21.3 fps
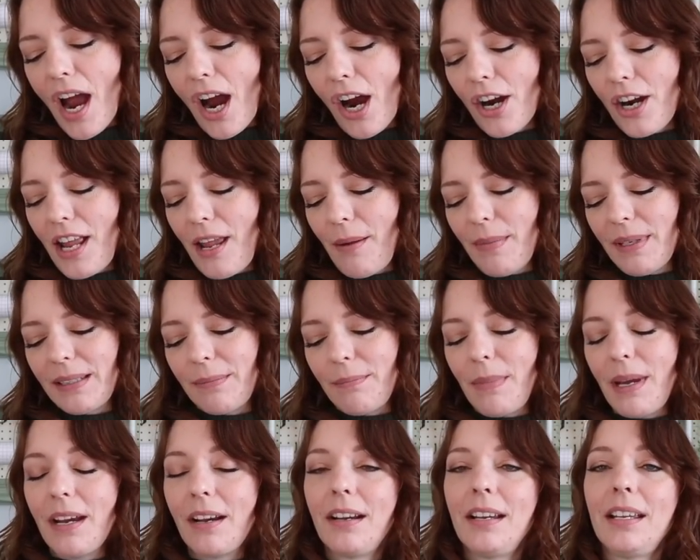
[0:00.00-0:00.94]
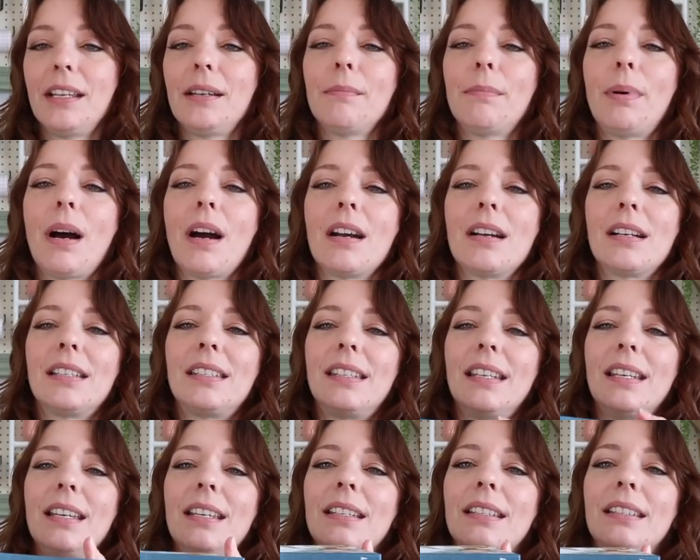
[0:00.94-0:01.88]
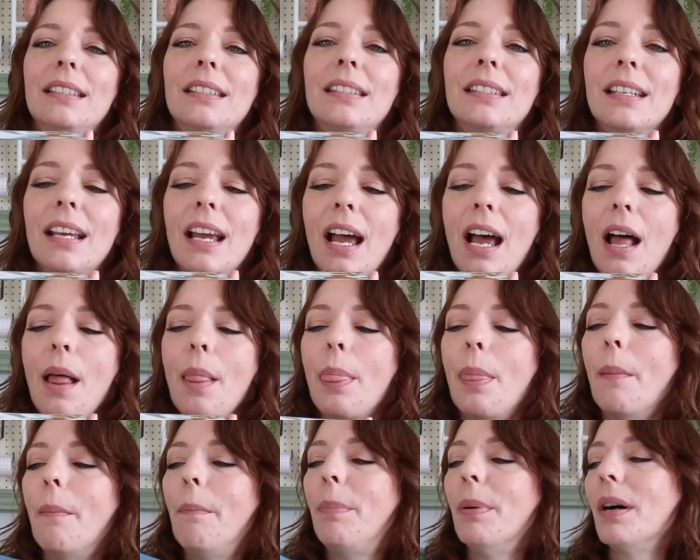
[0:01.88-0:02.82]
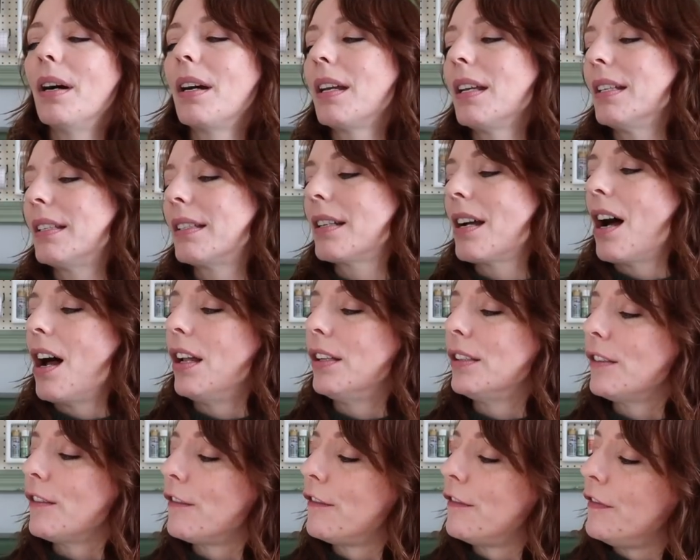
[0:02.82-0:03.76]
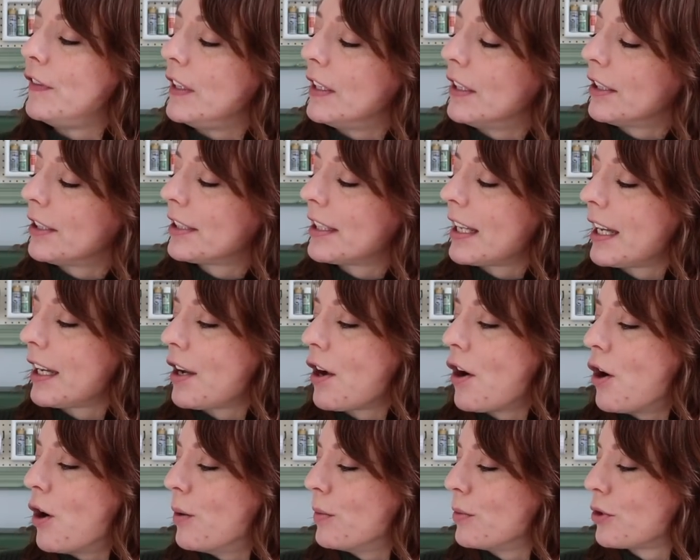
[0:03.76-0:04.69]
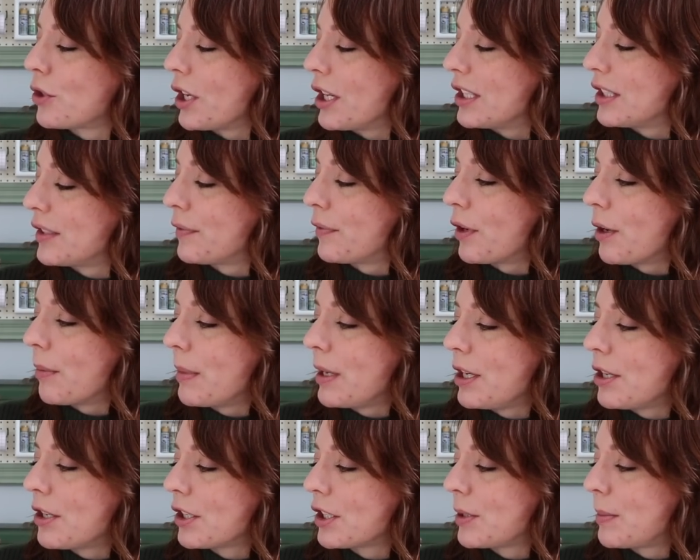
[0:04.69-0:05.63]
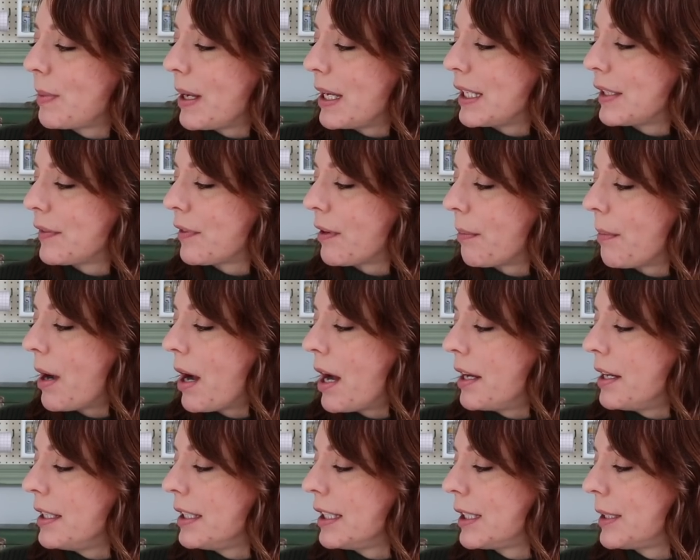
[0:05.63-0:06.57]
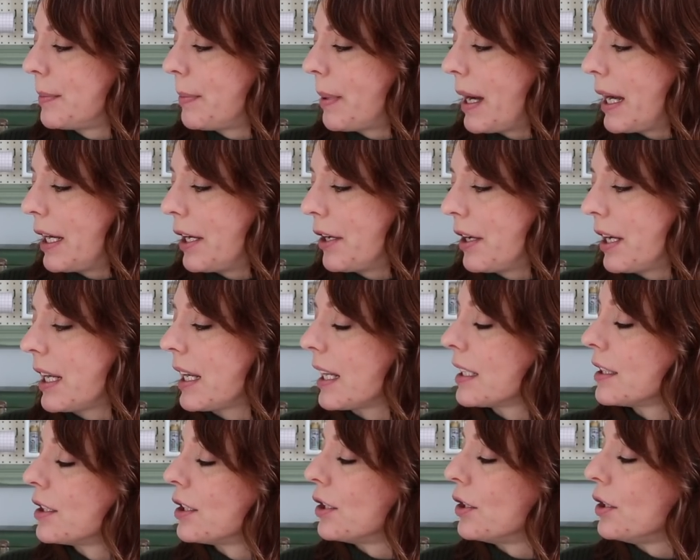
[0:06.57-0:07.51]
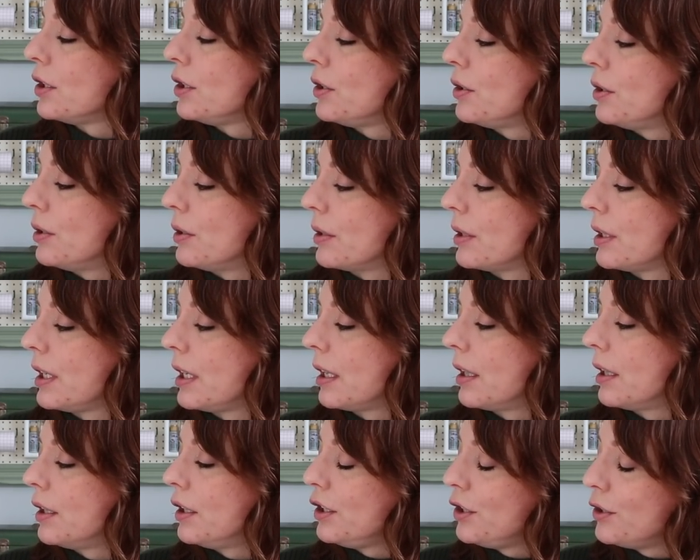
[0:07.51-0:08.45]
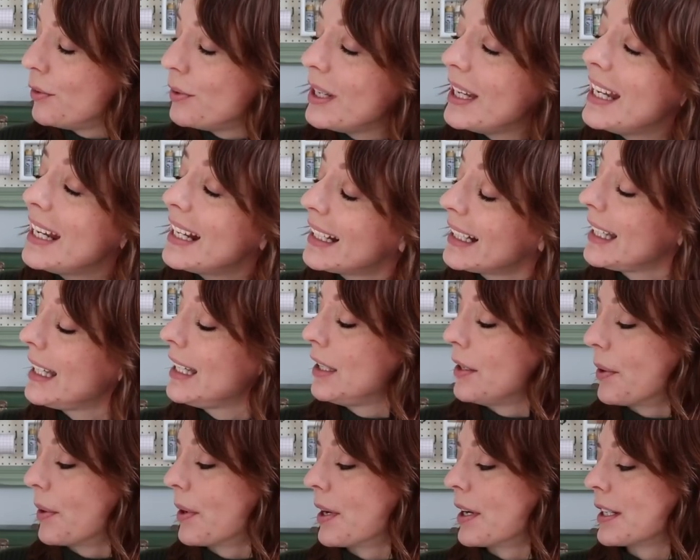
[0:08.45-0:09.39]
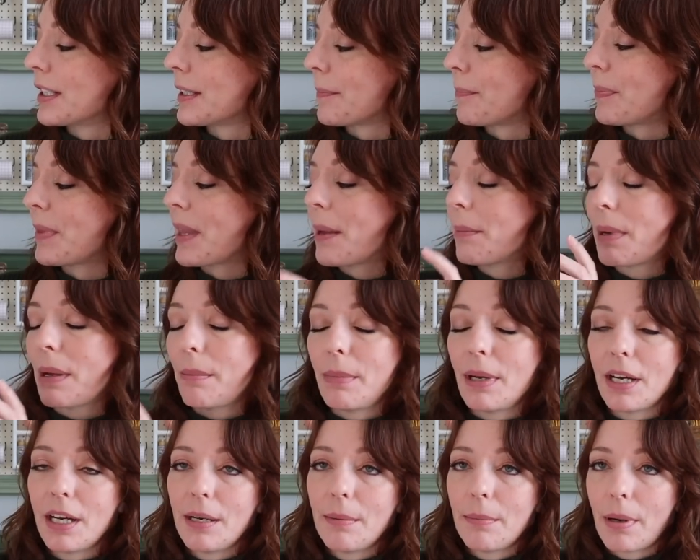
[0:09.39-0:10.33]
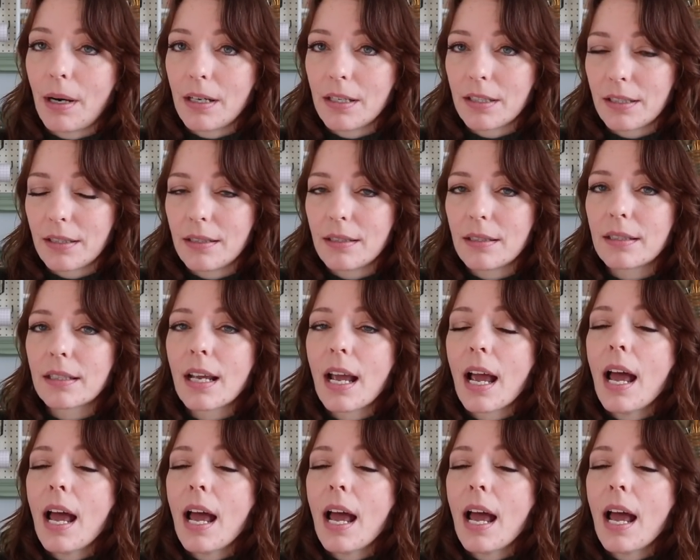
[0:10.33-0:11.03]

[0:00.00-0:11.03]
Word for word: Her name is Marian Parsons. The book is called Feels Like Home, Transforming Your Space from Uninspiring to Unique, Uniquely Yours by Marian Parsons.